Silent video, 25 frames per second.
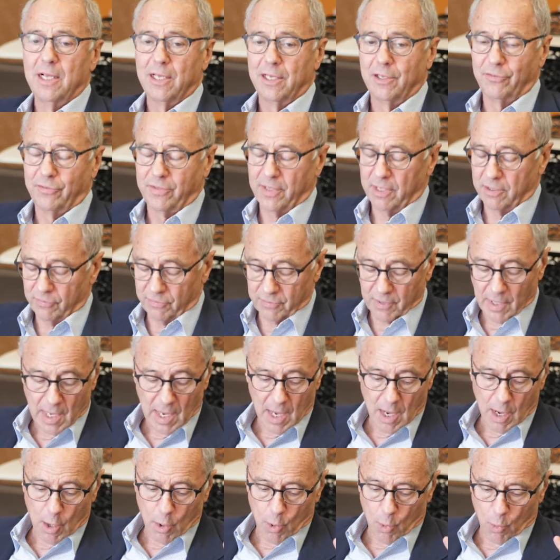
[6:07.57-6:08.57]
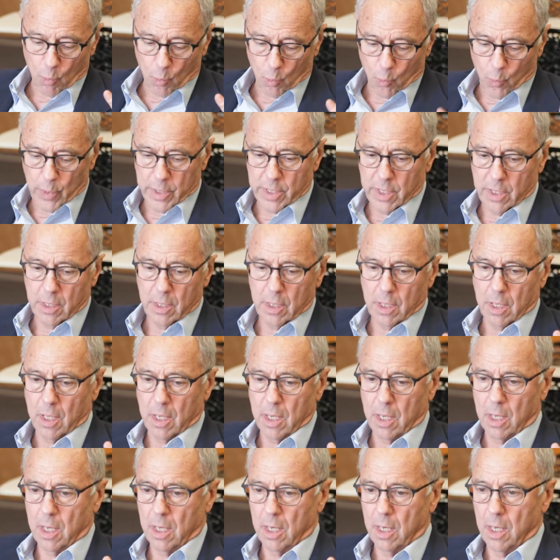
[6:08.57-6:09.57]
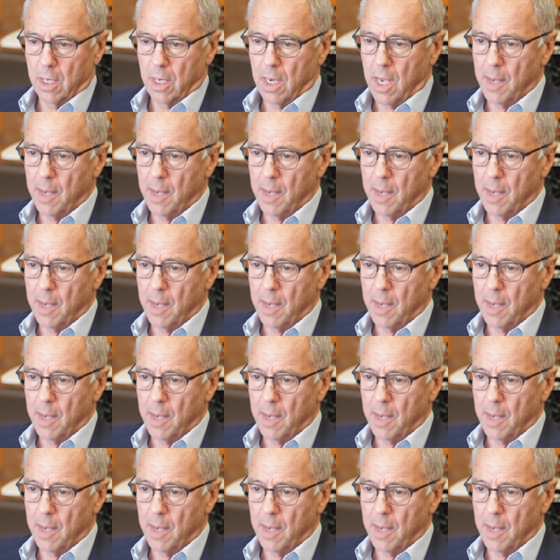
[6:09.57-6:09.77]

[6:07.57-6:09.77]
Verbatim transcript: that says, we are,